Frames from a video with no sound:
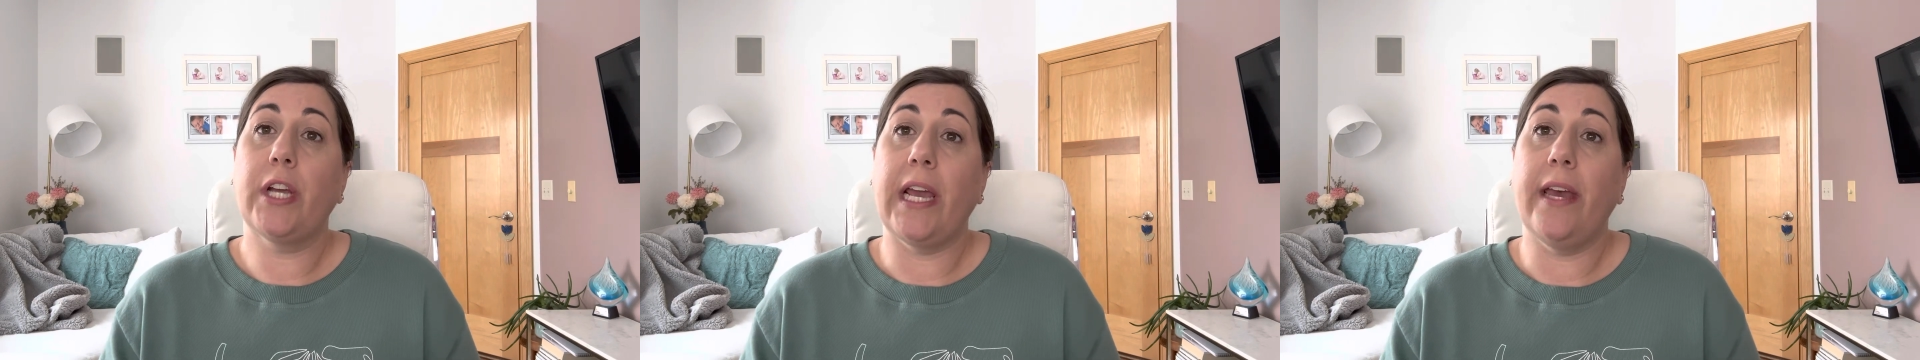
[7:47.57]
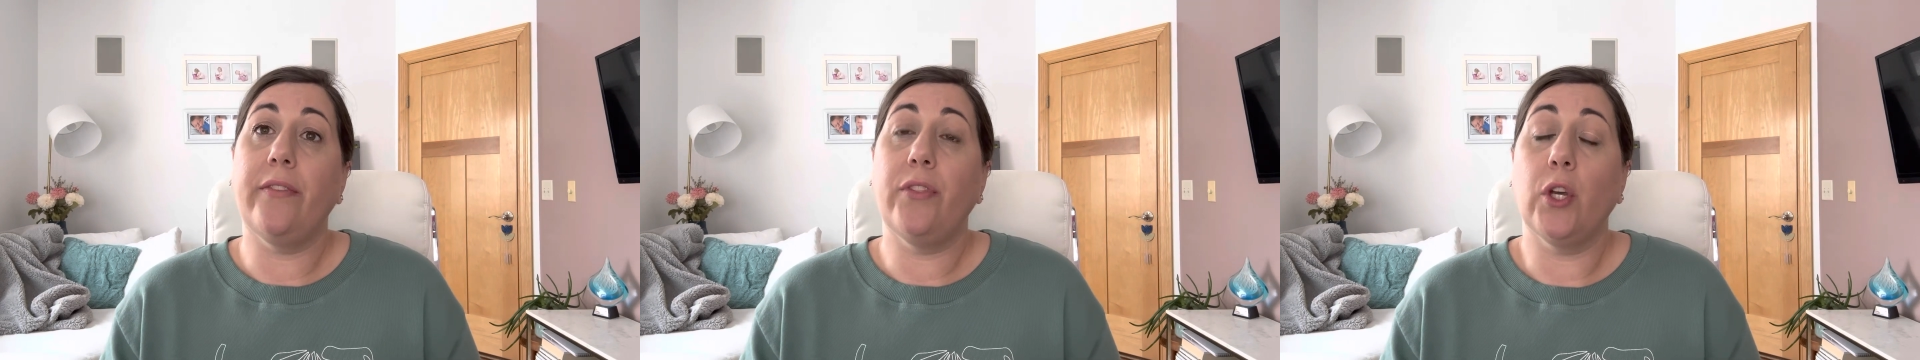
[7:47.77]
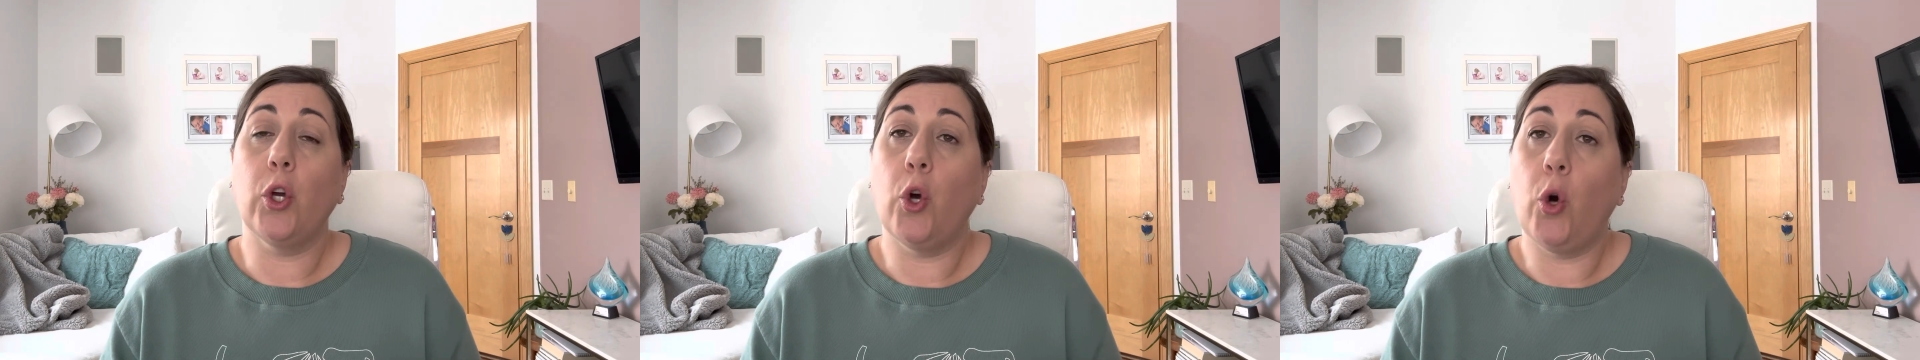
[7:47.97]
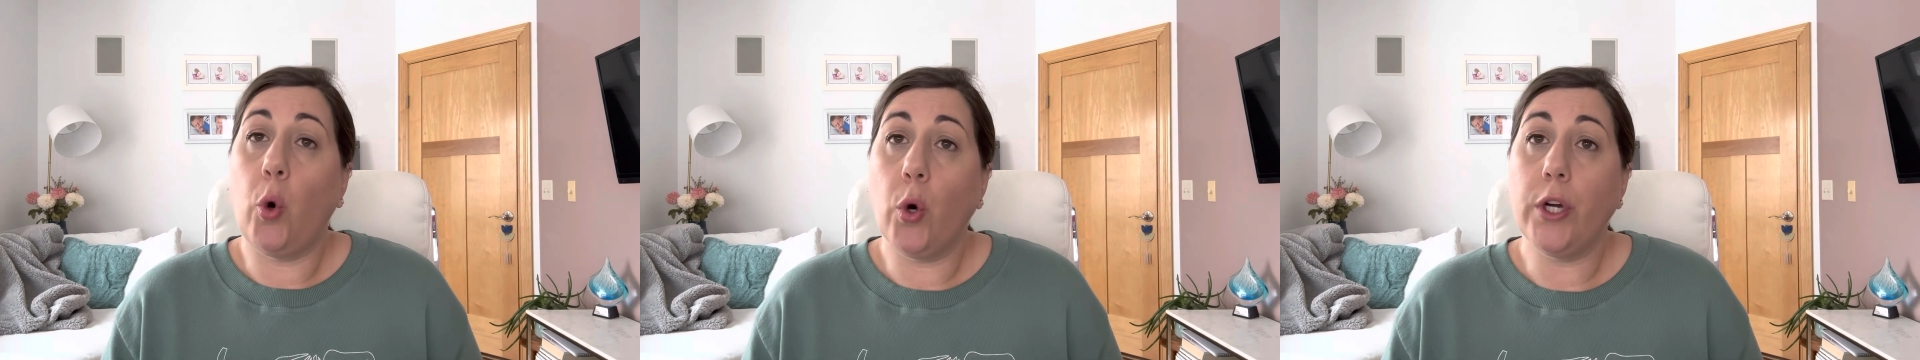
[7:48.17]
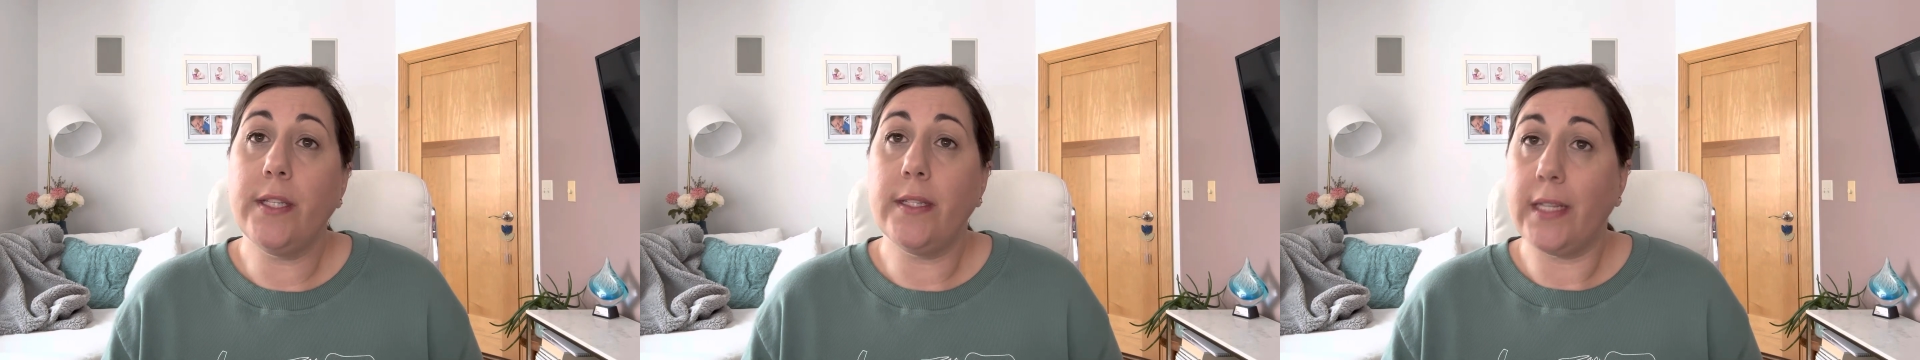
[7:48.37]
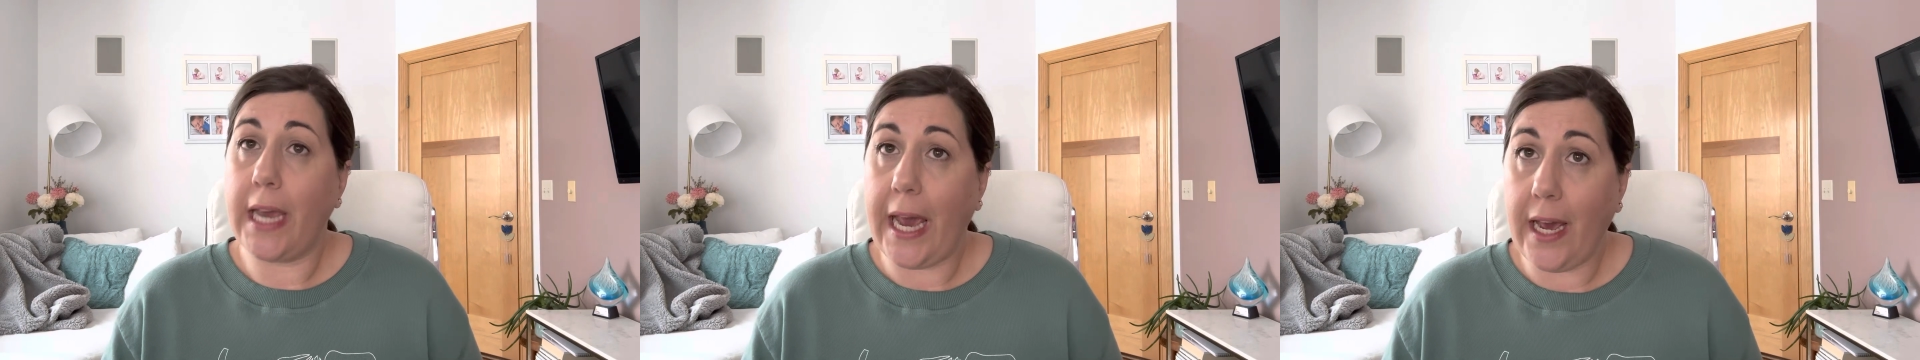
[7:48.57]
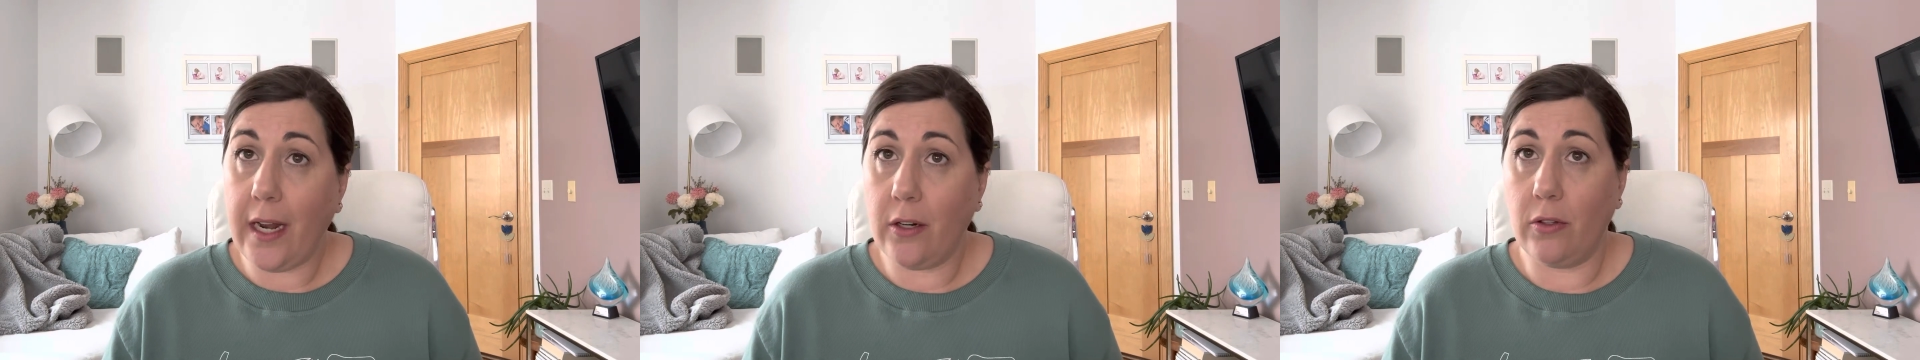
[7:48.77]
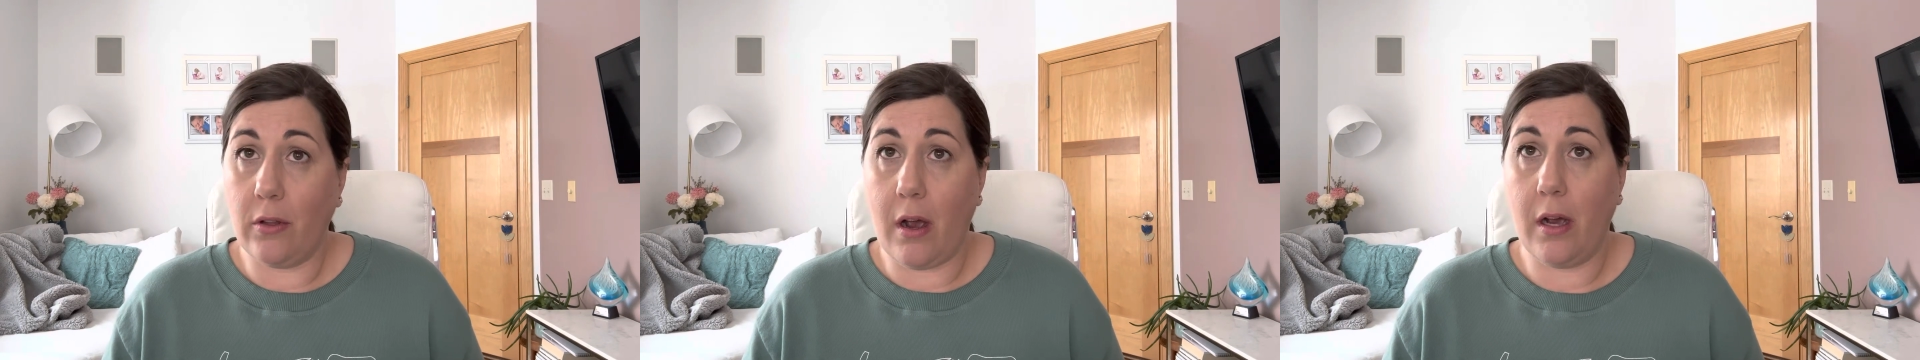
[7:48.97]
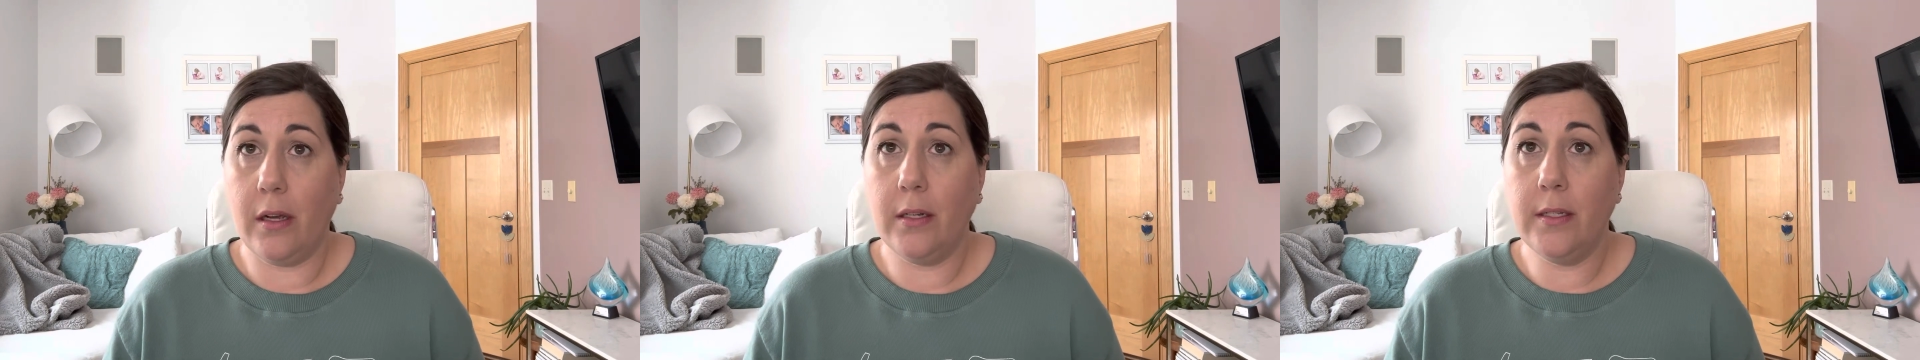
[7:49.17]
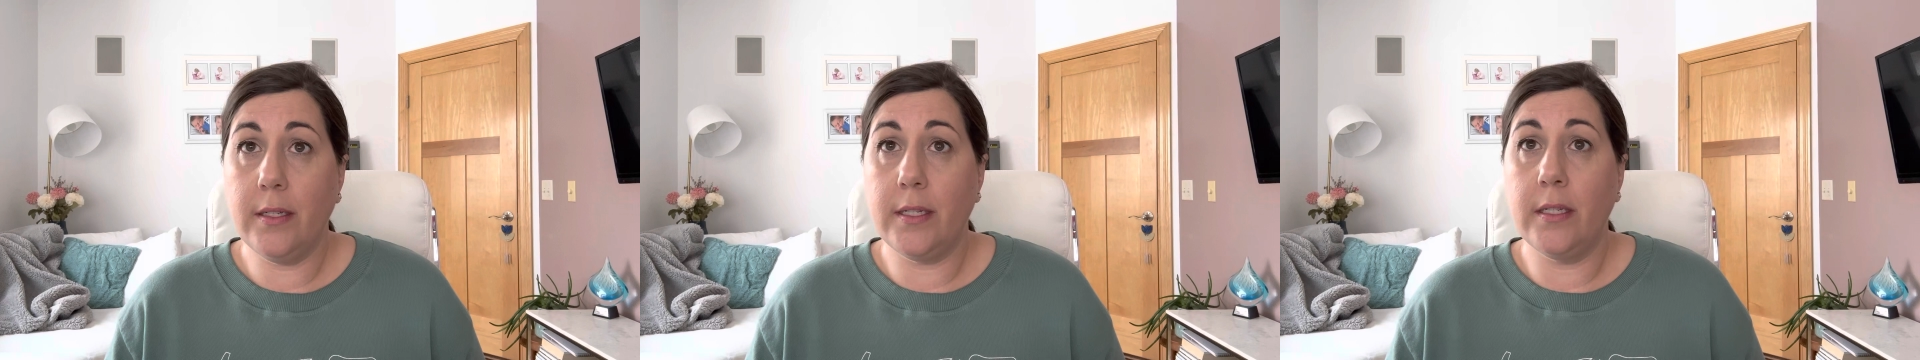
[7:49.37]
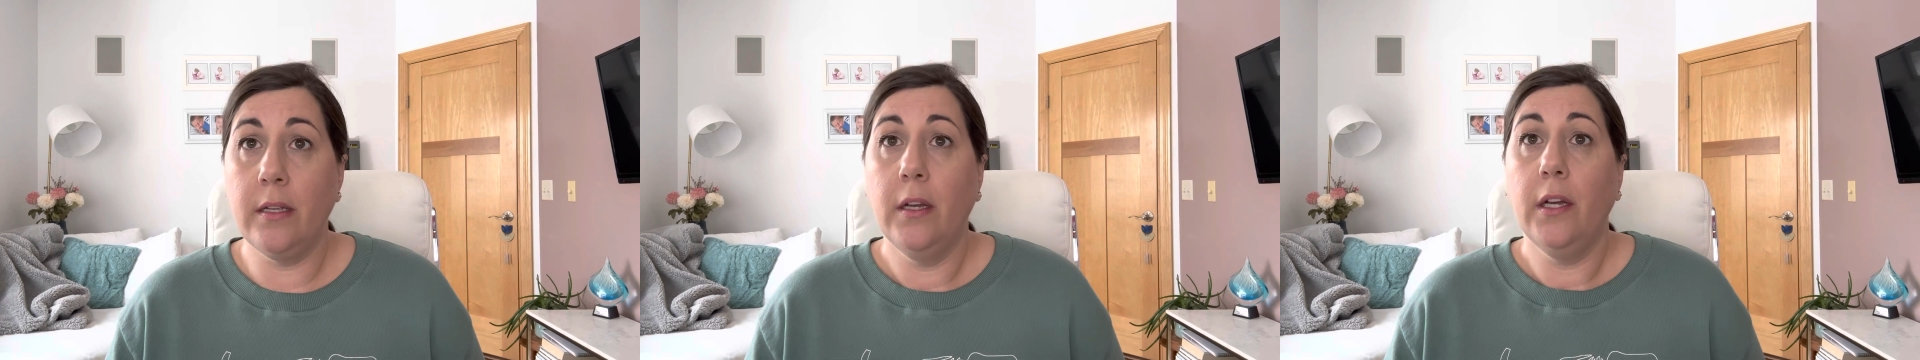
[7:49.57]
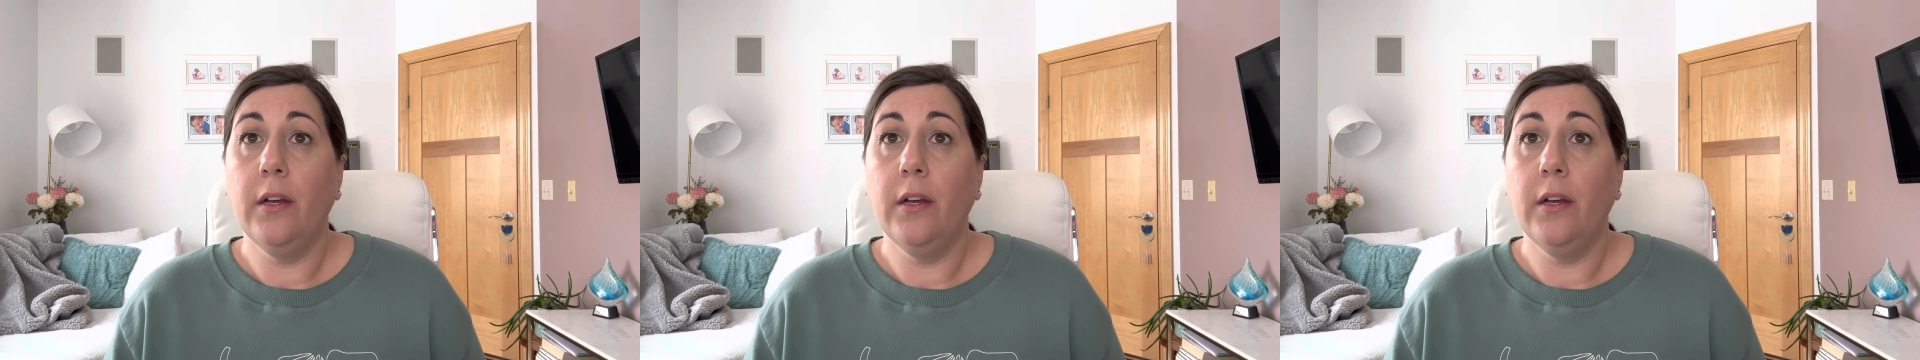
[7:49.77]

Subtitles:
at the course catalogs